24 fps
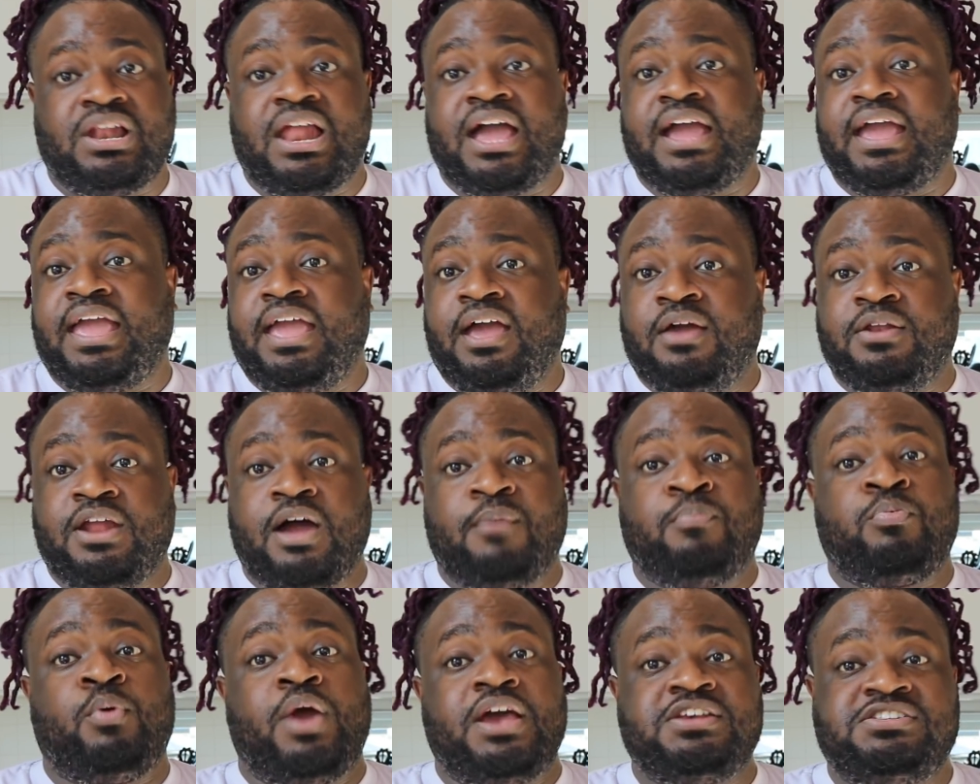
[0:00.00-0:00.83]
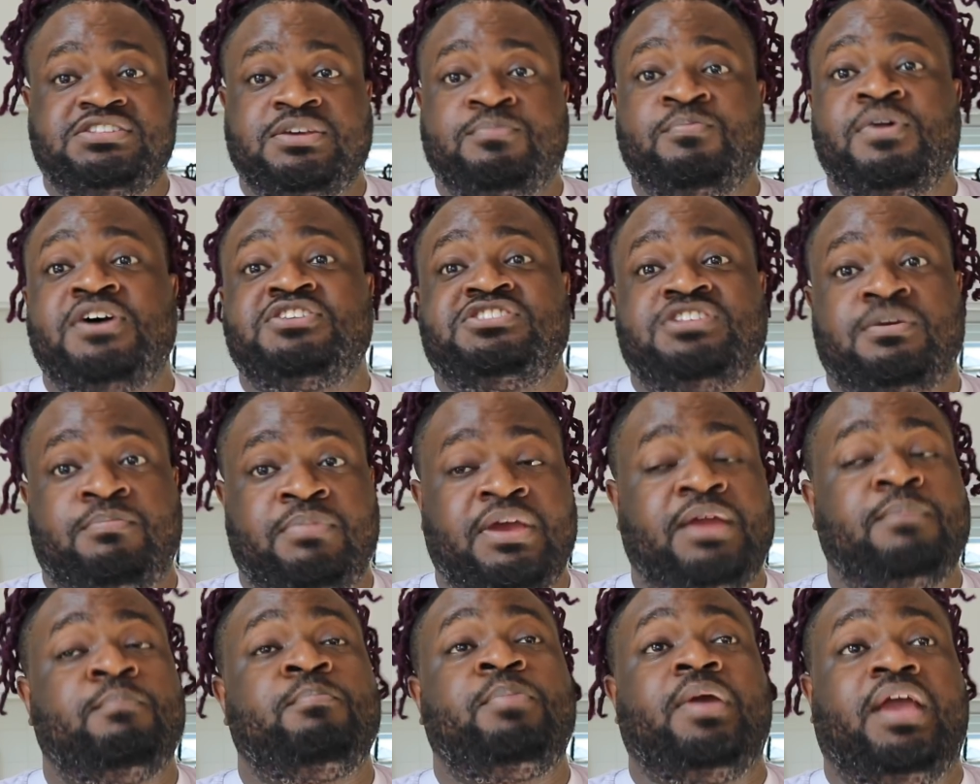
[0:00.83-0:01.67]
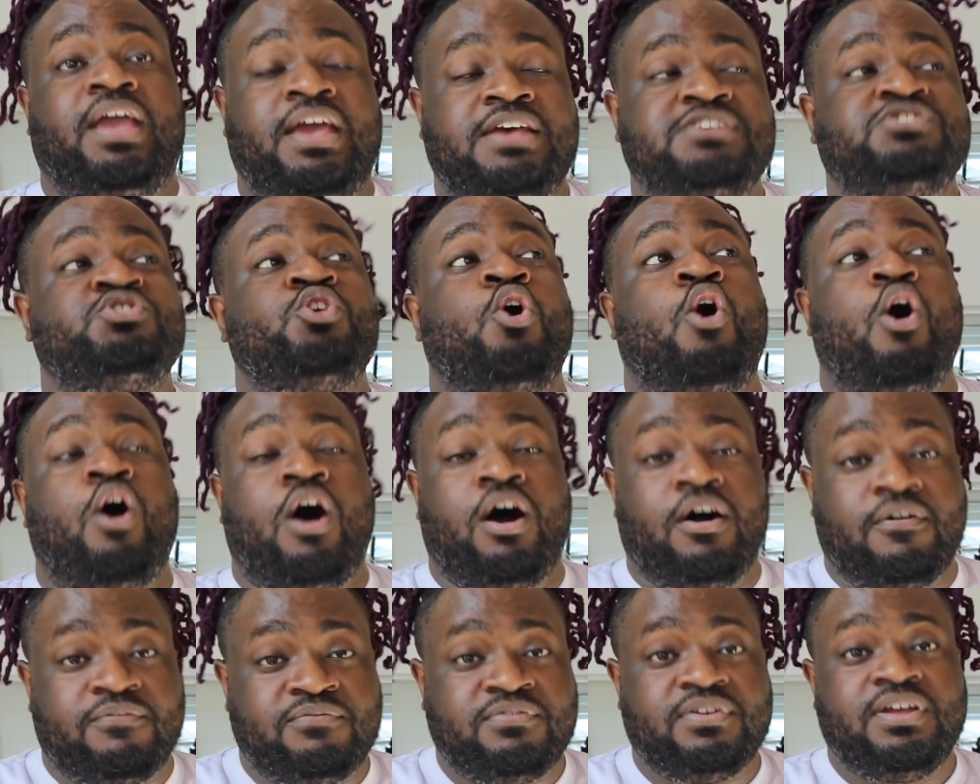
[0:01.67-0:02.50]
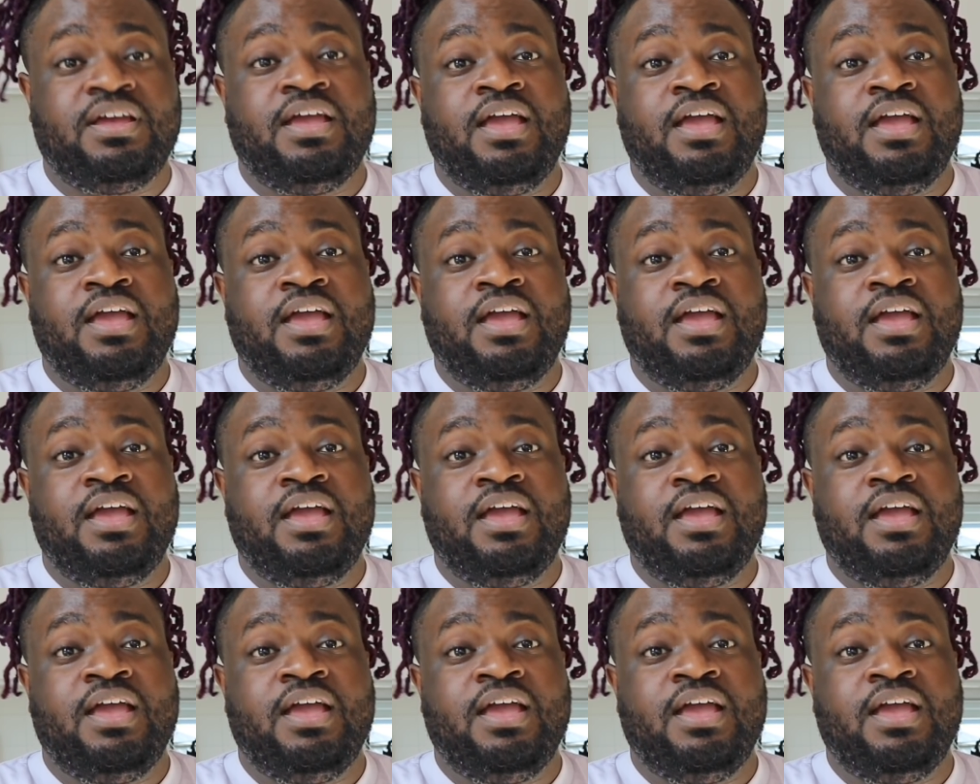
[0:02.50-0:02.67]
Like, hell, now, Preston must have been pissed off.